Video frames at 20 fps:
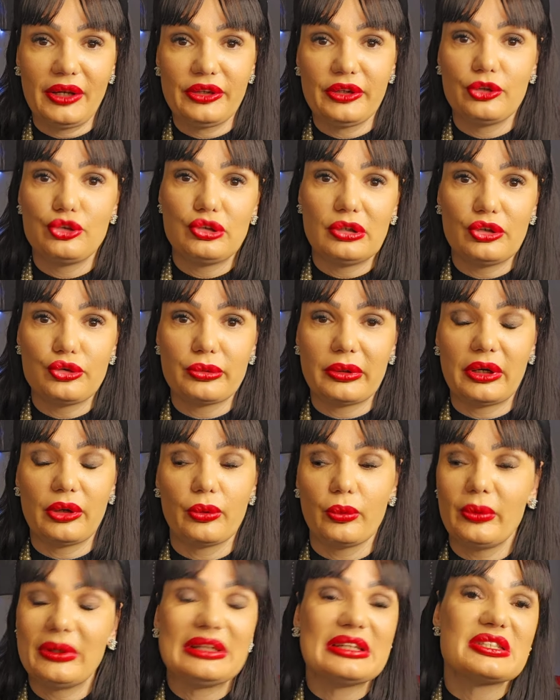children
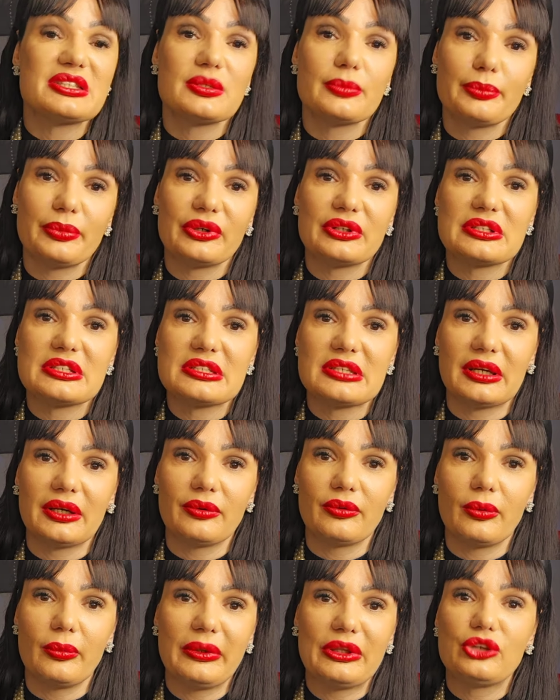with this person,
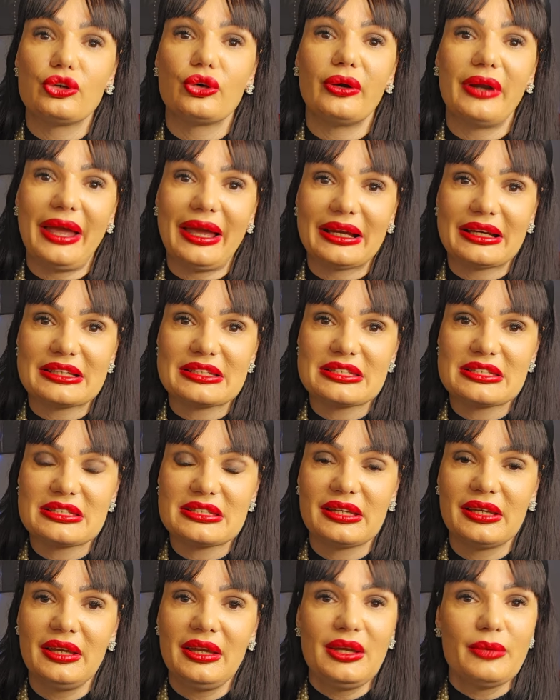with your ex,
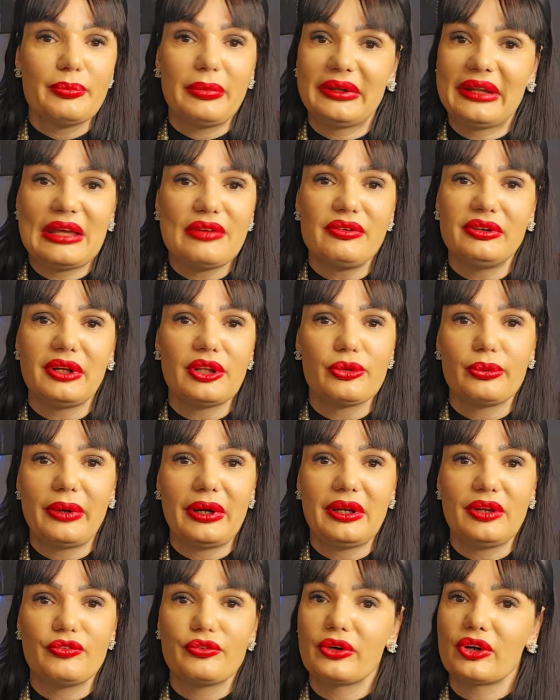but they were not
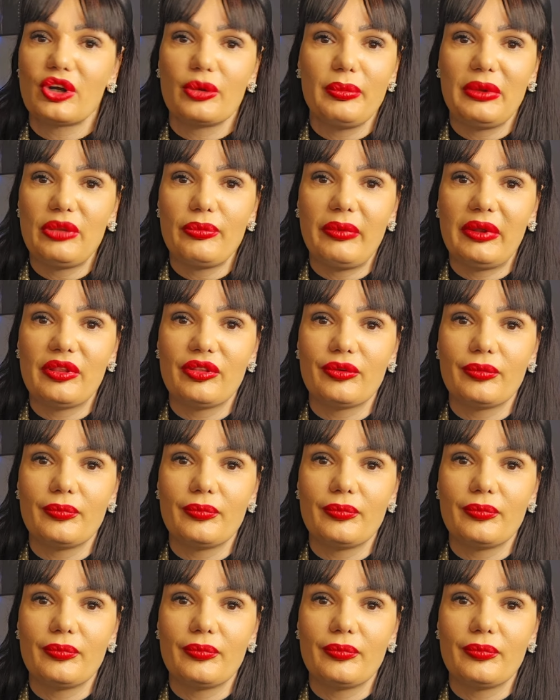ready for commitment.